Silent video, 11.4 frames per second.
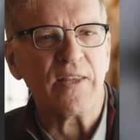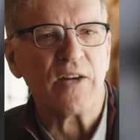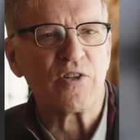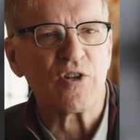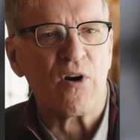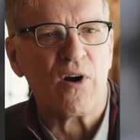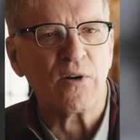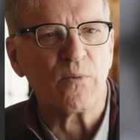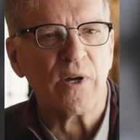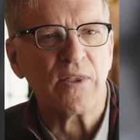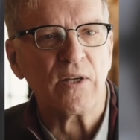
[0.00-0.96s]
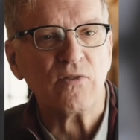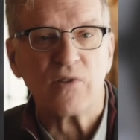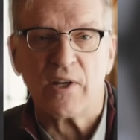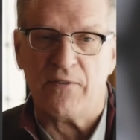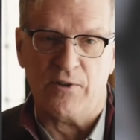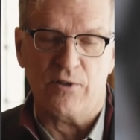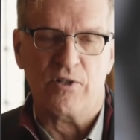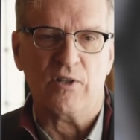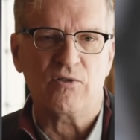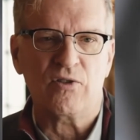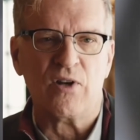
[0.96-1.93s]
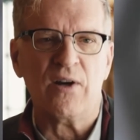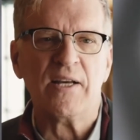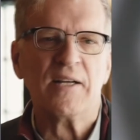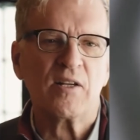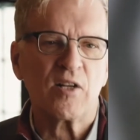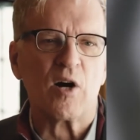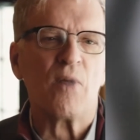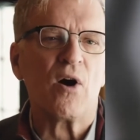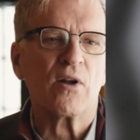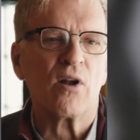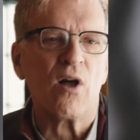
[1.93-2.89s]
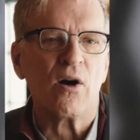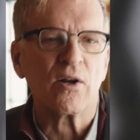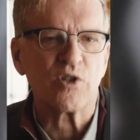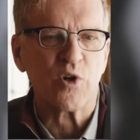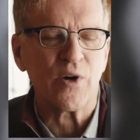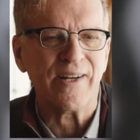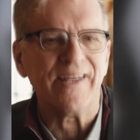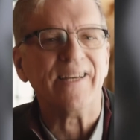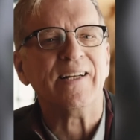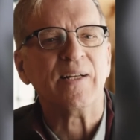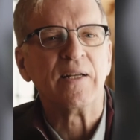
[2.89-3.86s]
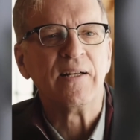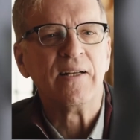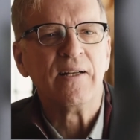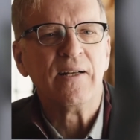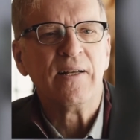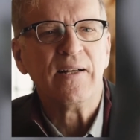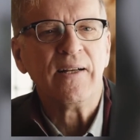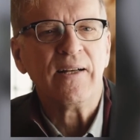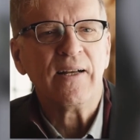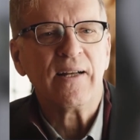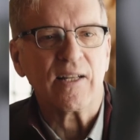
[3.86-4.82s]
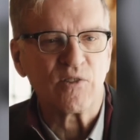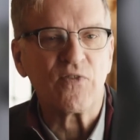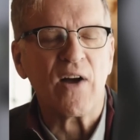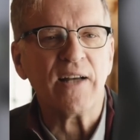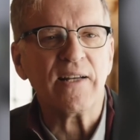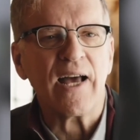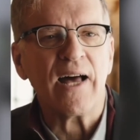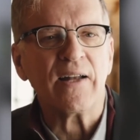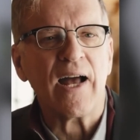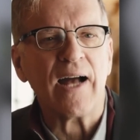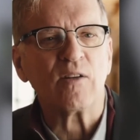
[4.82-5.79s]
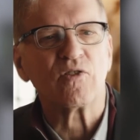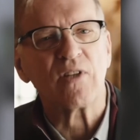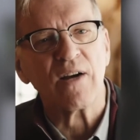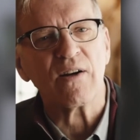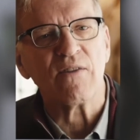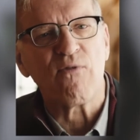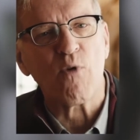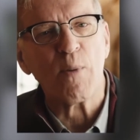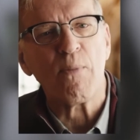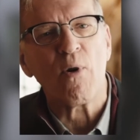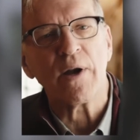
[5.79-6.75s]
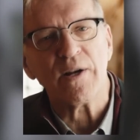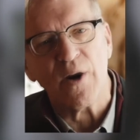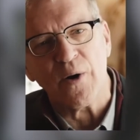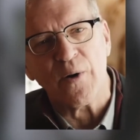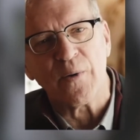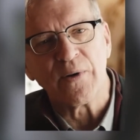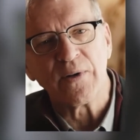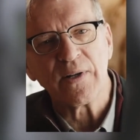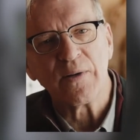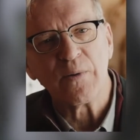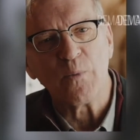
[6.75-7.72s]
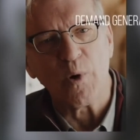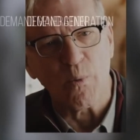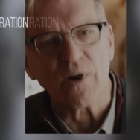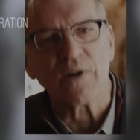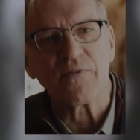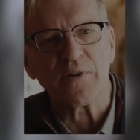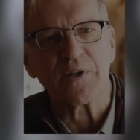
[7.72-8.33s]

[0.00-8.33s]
that you're on with us. If you're just starting, come on along, join in. Let's find out how Starin 4.0 will work for